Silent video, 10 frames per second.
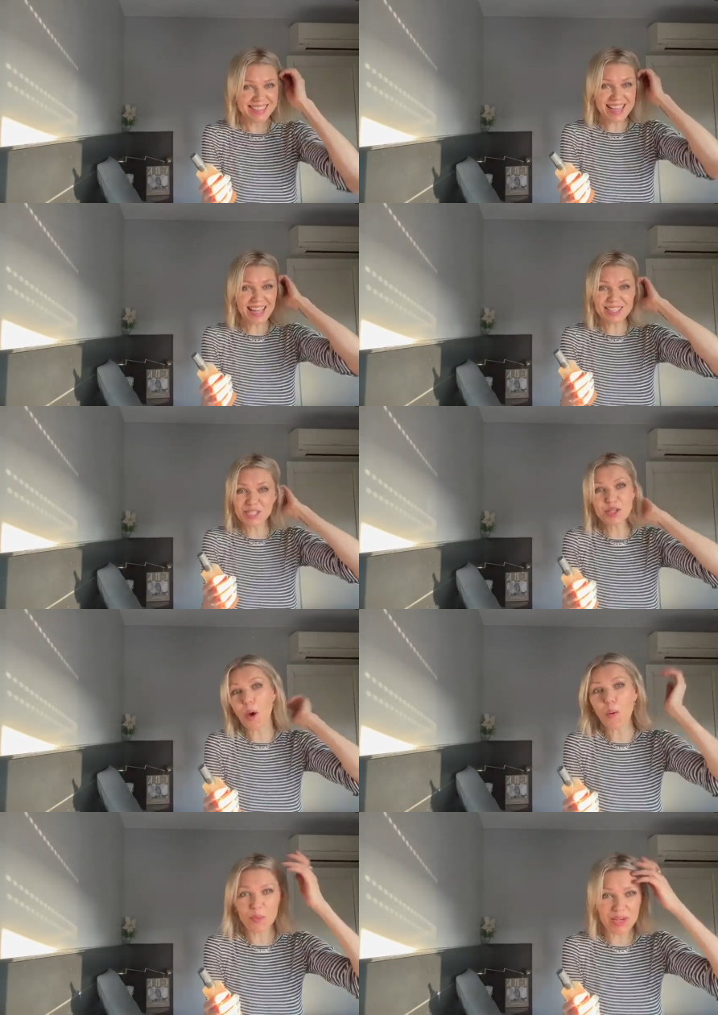not
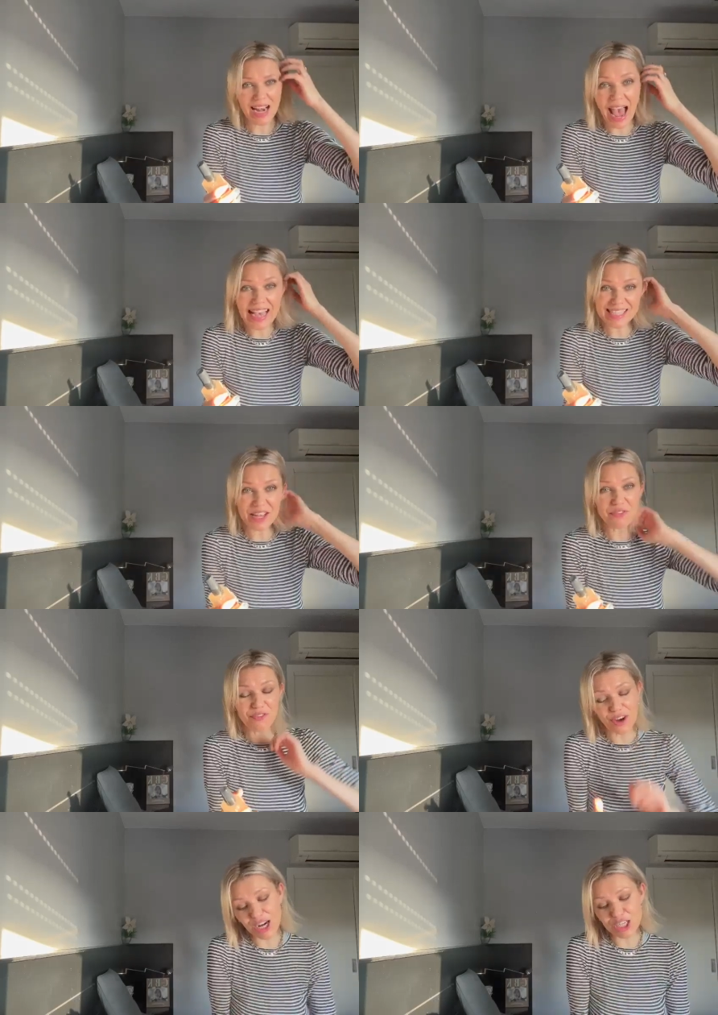so nice and
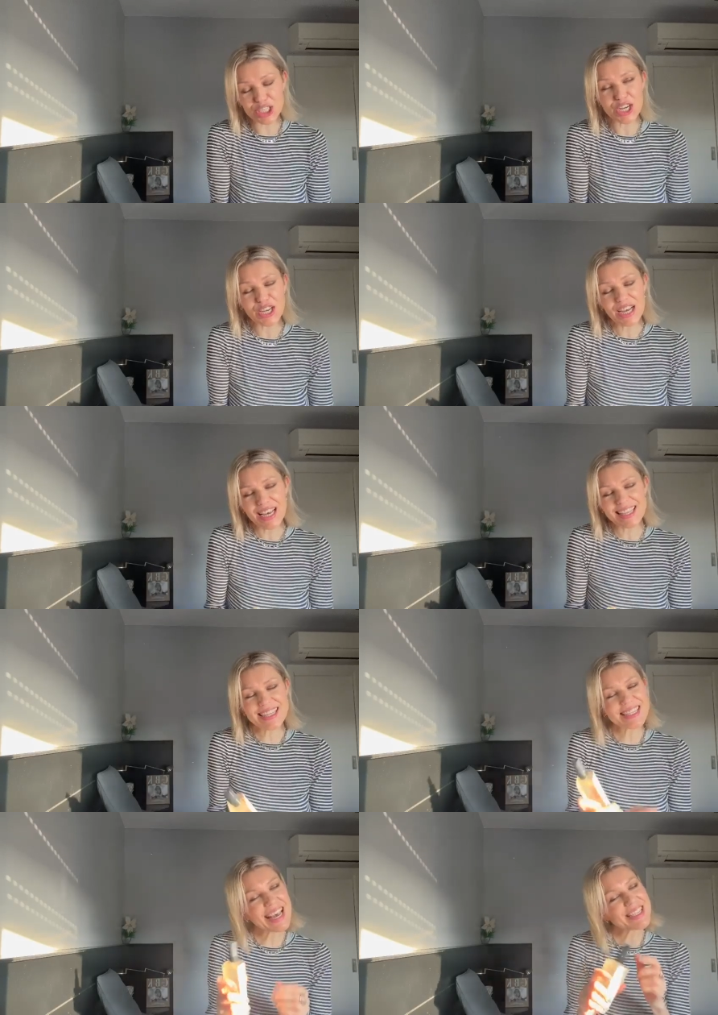fresh,
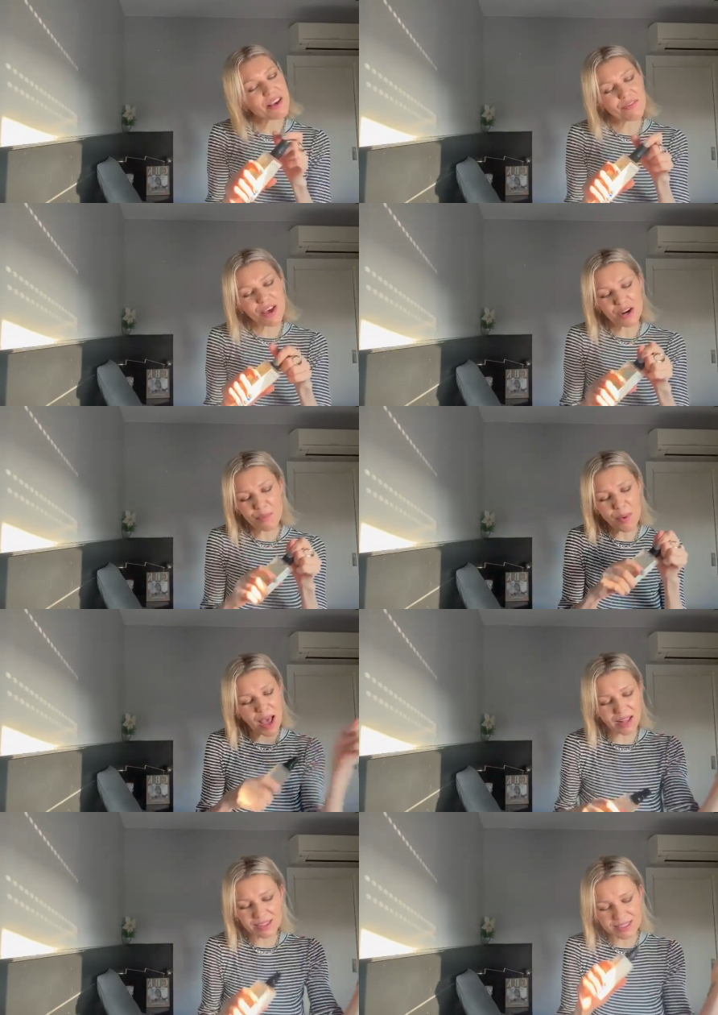this has a very
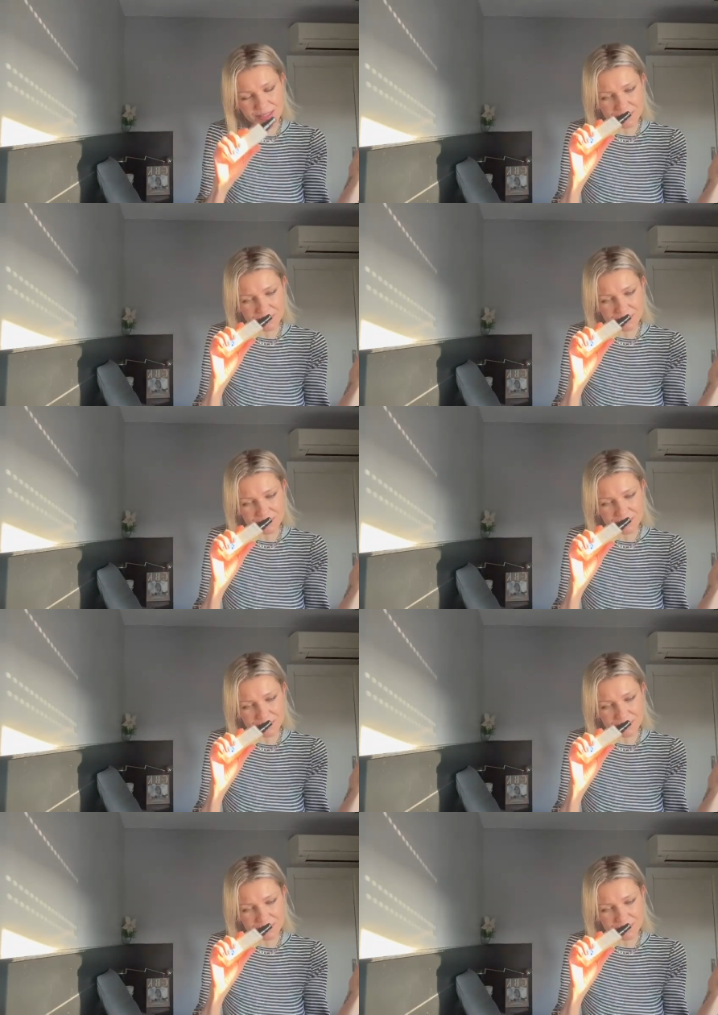mild